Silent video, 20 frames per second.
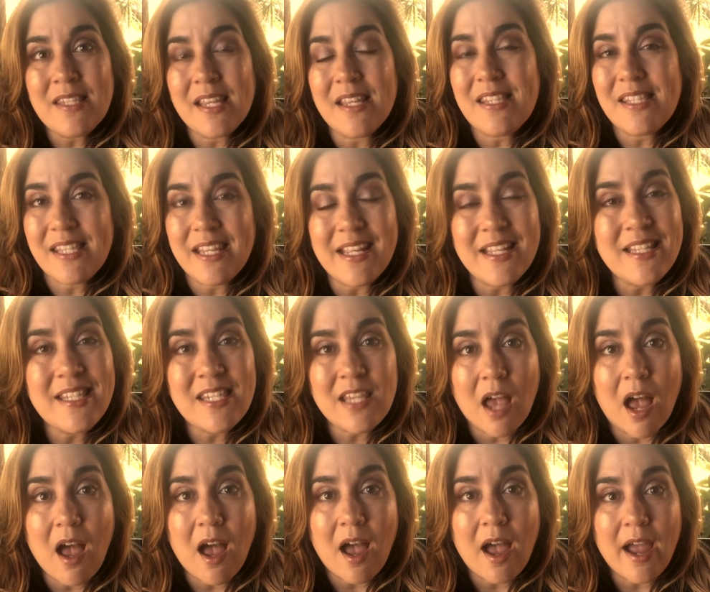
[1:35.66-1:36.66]
since
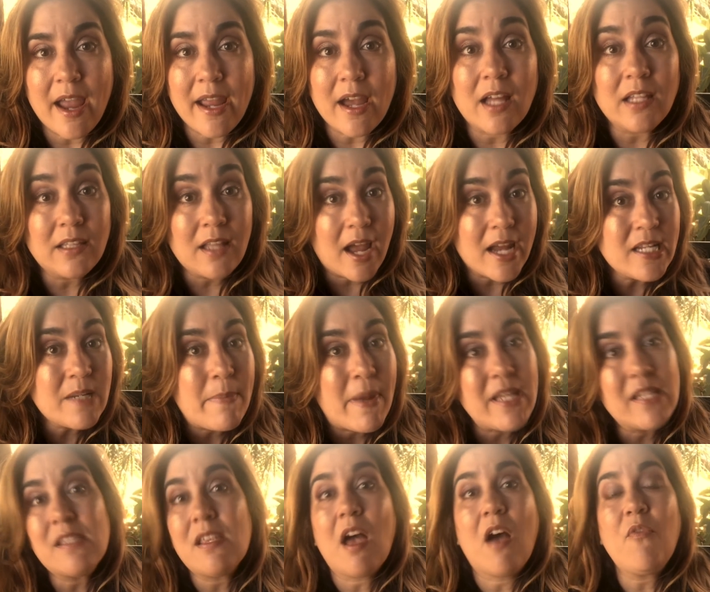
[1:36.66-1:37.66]
I aligned
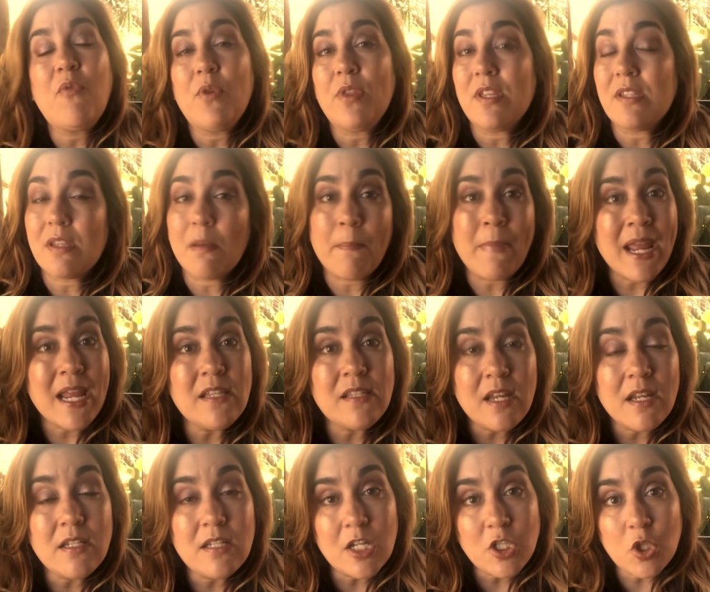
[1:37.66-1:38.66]
myself with this
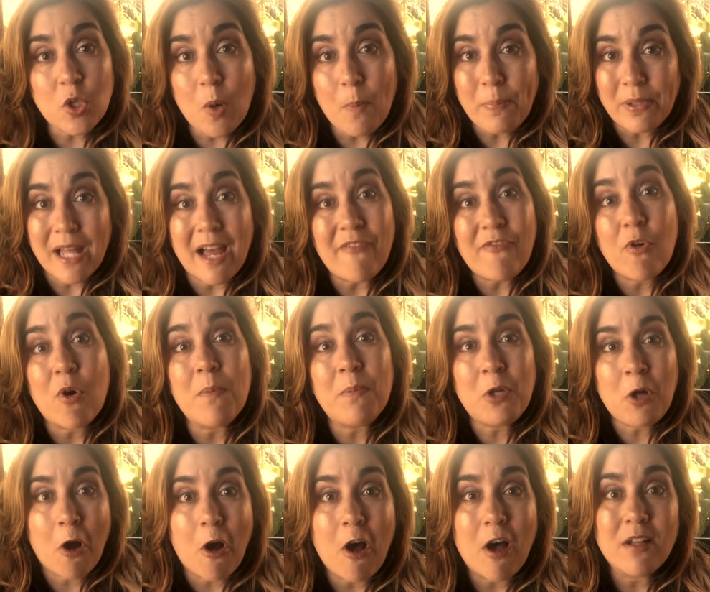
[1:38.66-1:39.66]
amazing digital platform
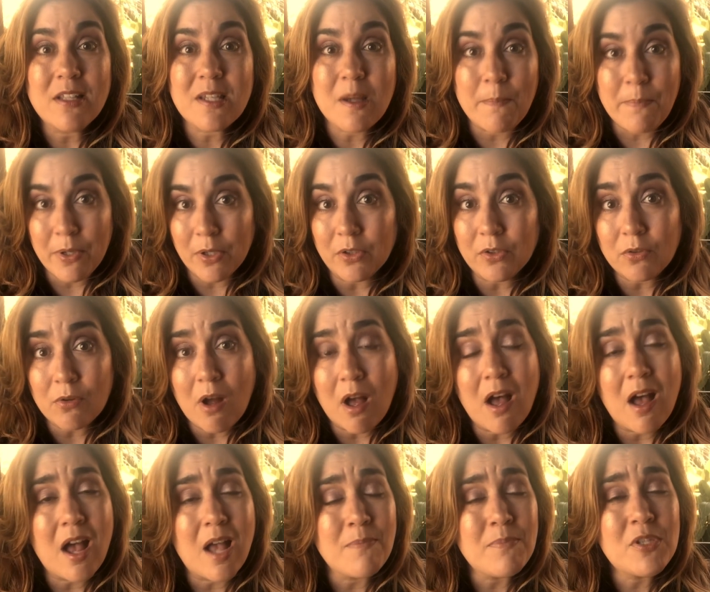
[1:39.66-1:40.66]
called
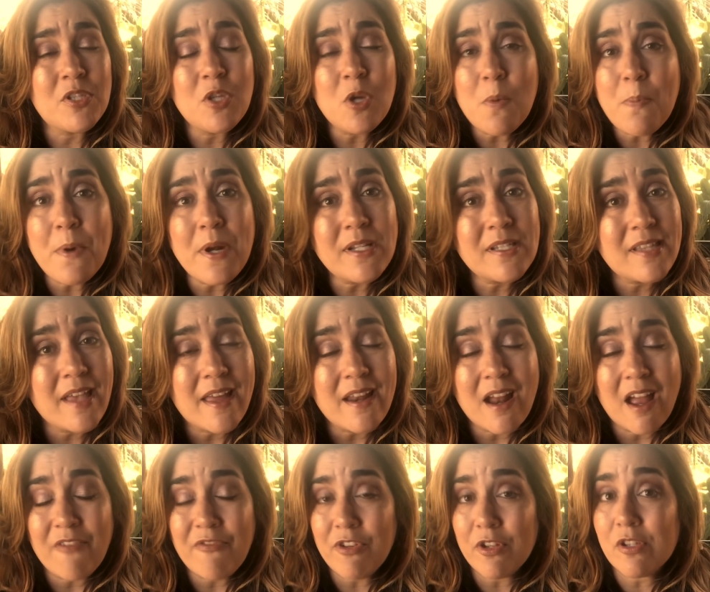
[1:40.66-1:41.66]
Builderall. I'm super
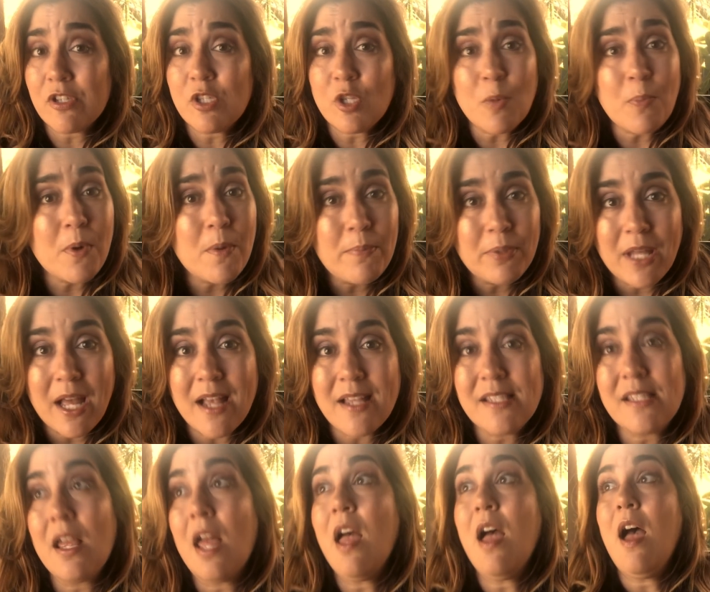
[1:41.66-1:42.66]
excited. I feel super
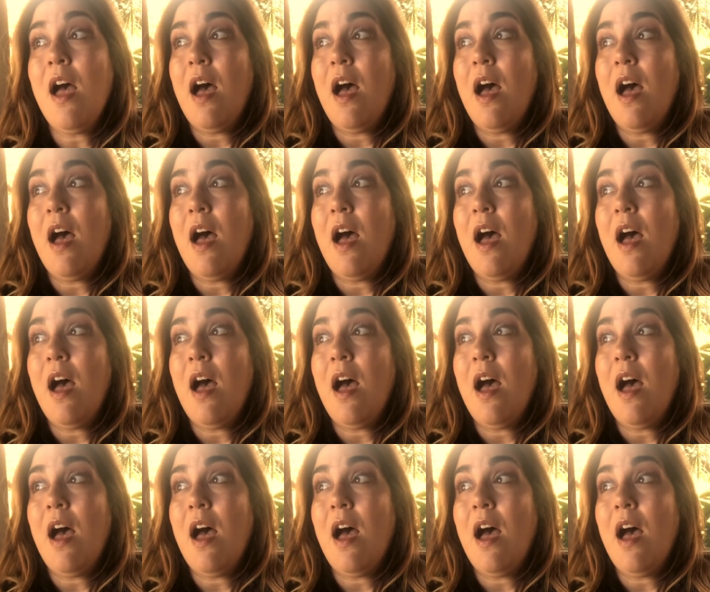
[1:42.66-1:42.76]
blessed.